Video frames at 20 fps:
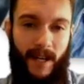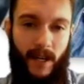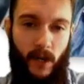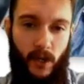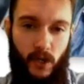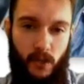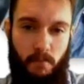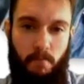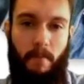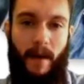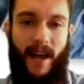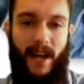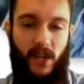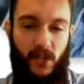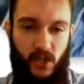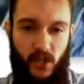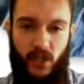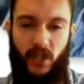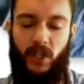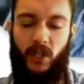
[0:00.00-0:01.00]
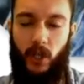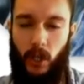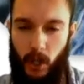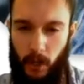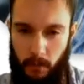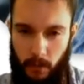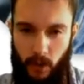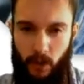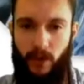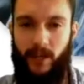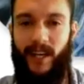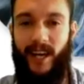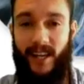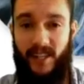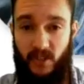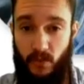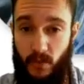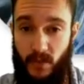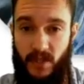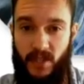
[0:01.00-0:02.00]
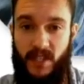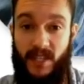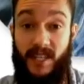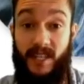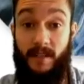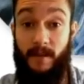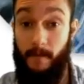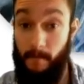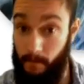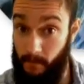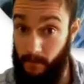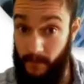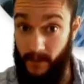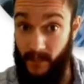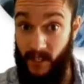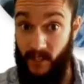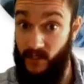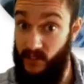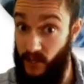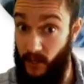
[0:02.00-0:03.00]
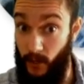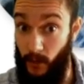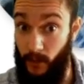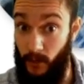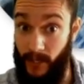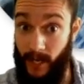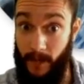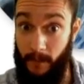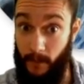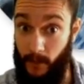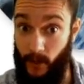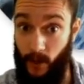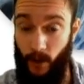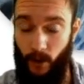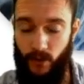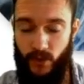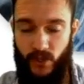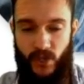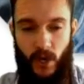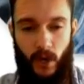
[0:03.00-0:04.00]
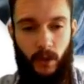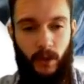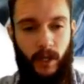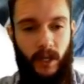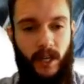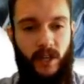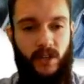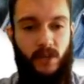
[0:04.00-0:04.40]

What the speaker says: in its base that communicates with the Nintendo gaming console.